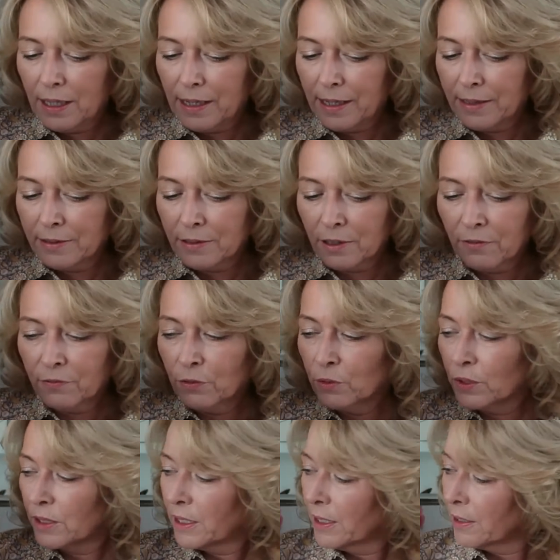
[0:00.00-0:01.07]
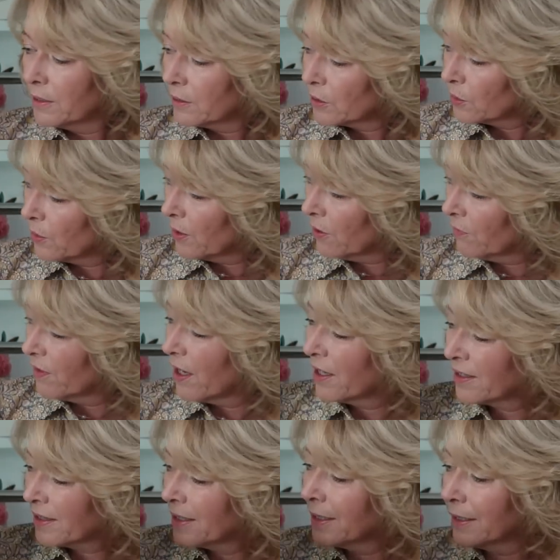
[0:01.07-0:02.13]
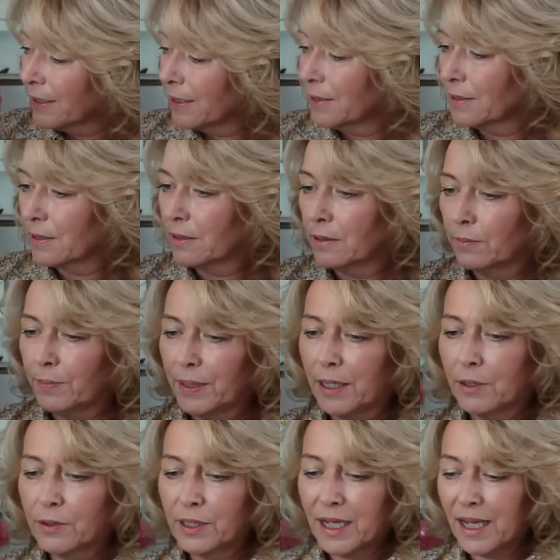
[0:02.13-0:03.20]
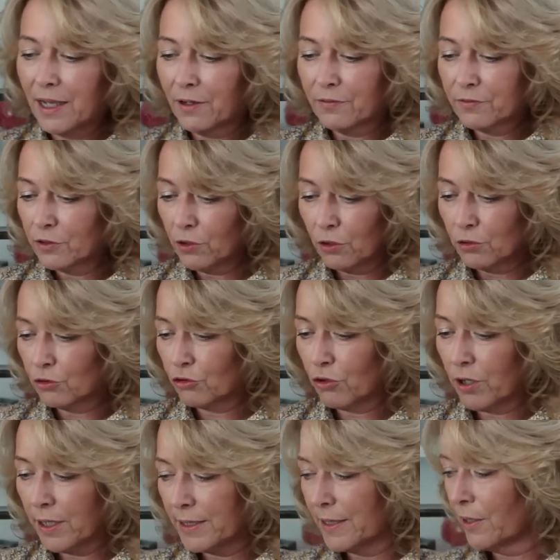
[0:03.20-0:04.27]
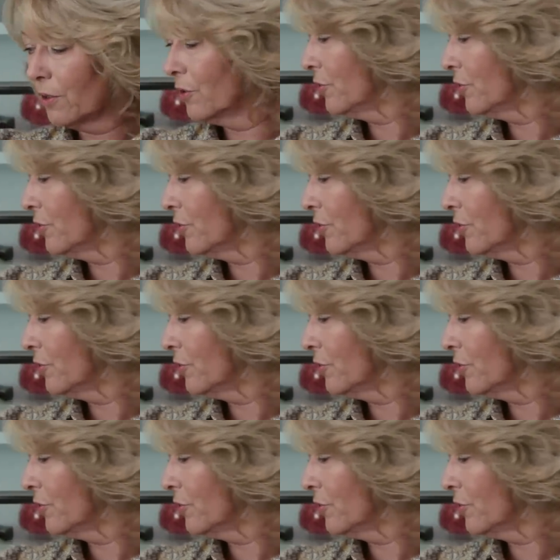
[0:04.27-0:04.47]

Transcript: And I've ordered it in a 12. I think it's going to be okay. I've not tried it